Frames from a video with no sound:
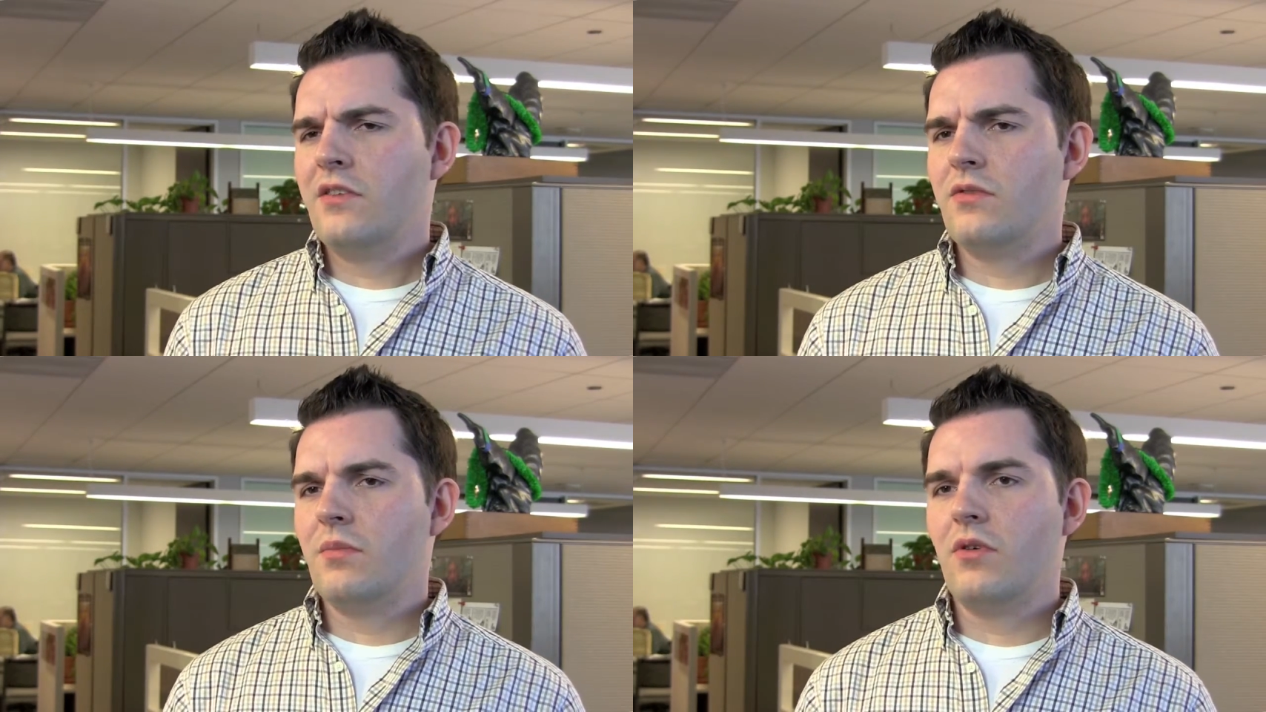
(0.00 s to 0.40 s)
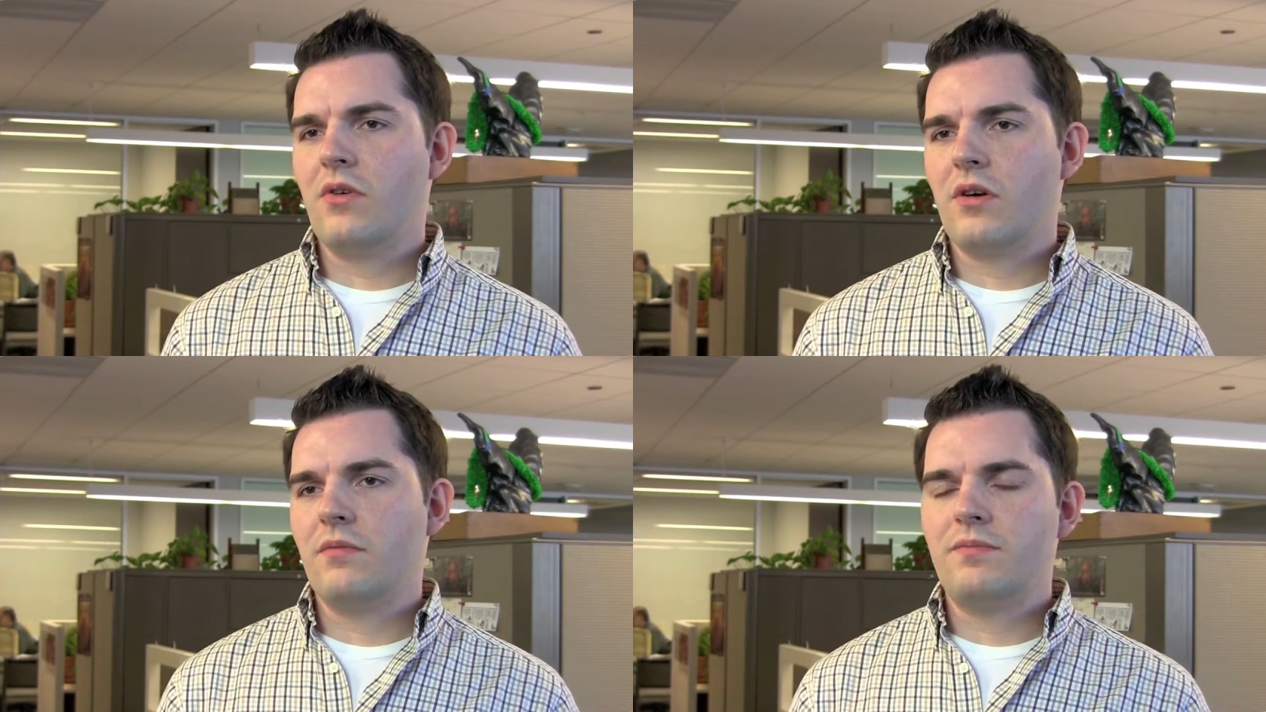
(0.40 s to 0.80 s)
to a
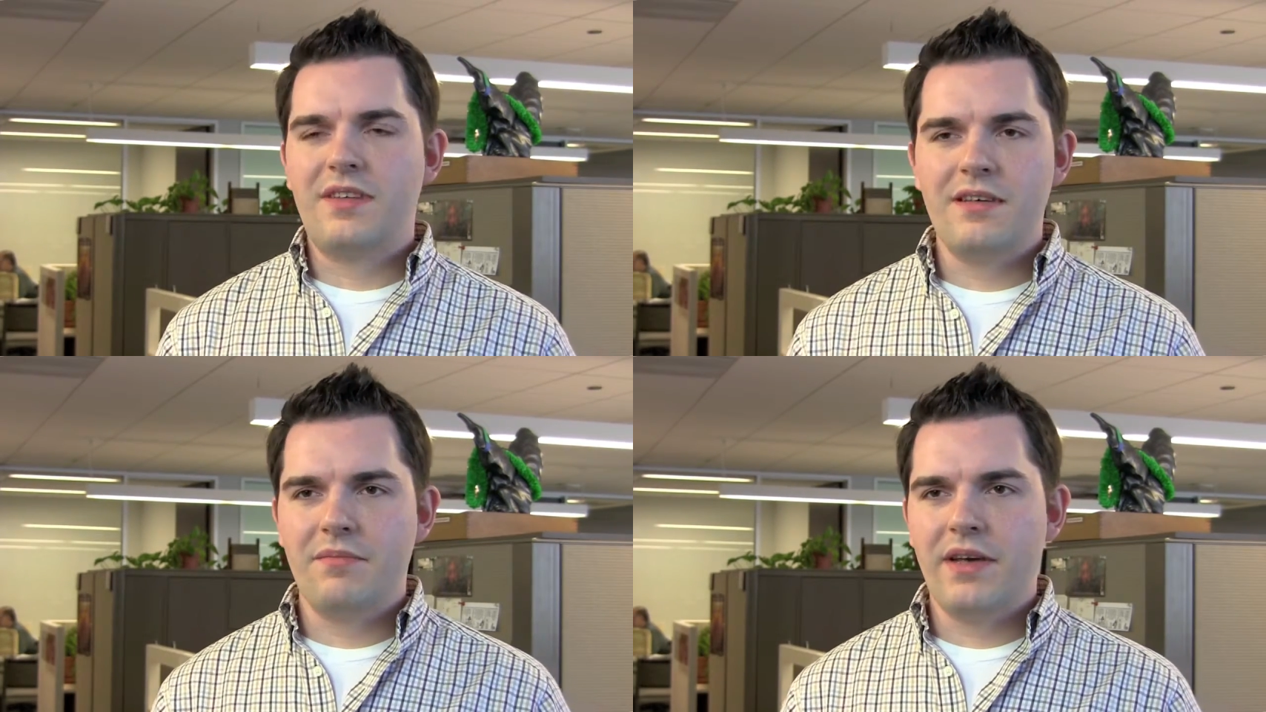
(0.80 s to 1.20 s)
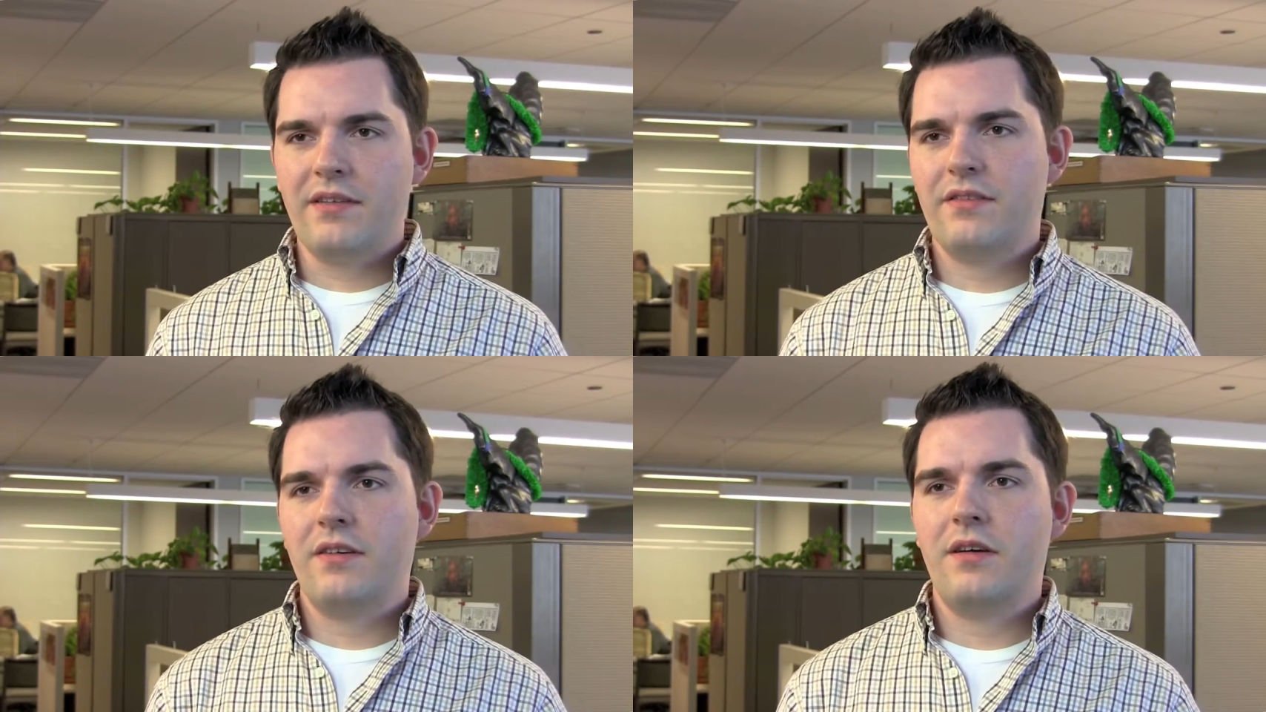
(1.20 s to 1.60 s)
more team
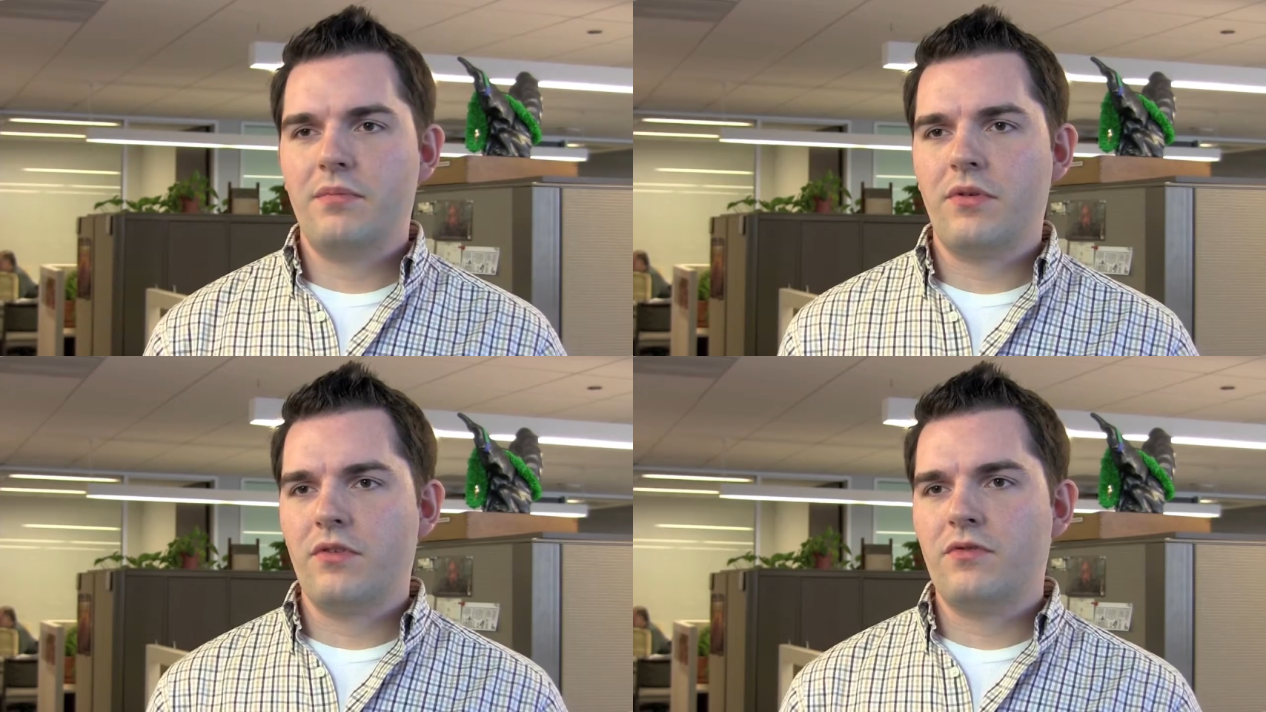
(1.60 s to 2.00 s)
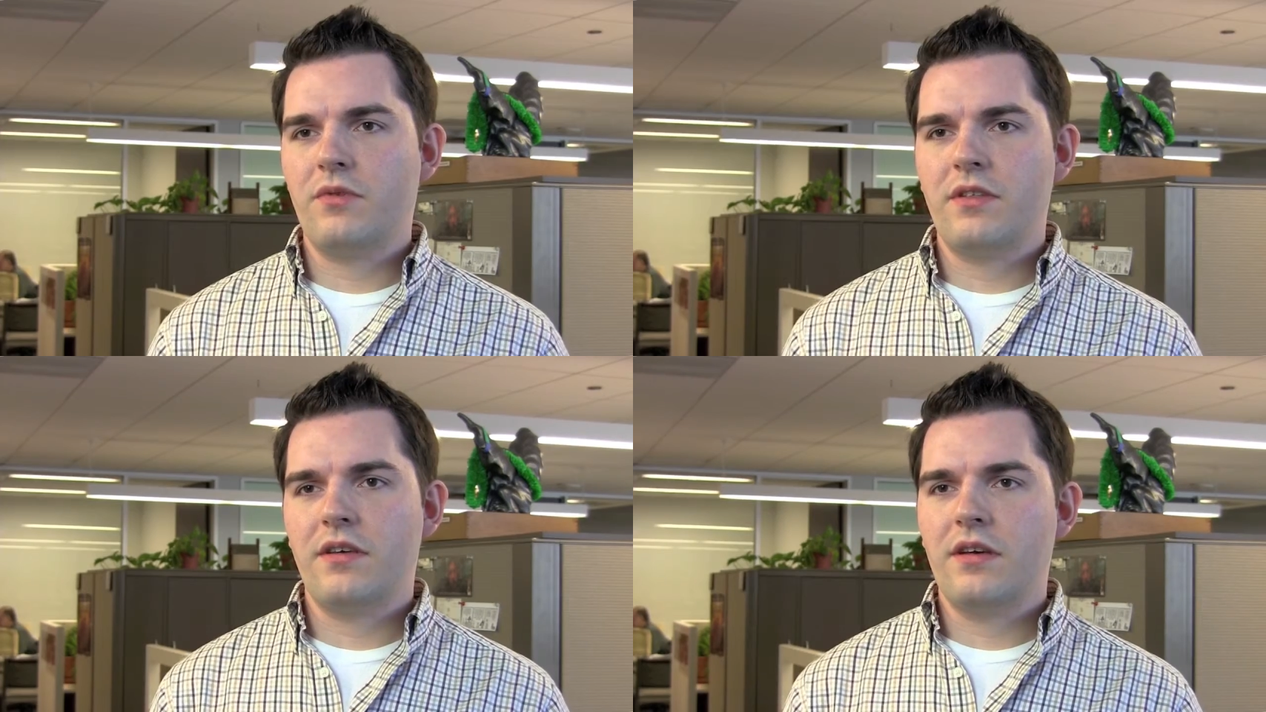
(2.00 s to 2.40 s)
based uh,
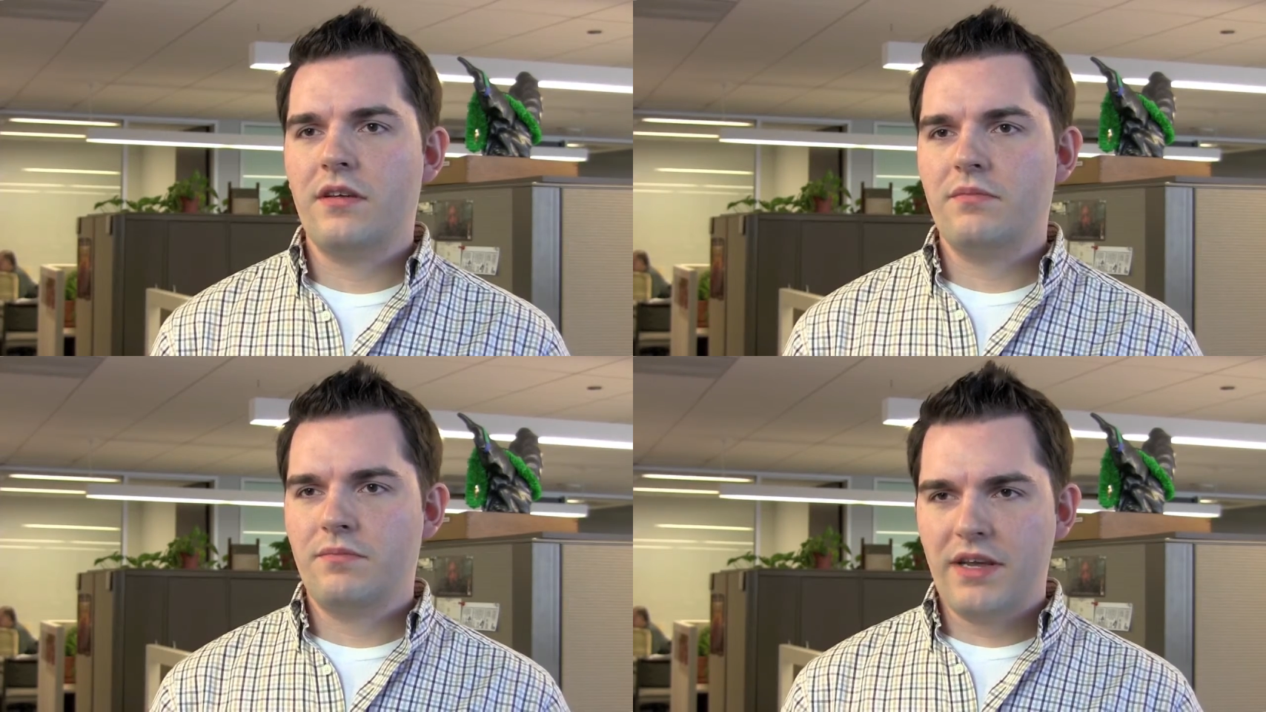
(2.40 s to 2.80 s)
approach with the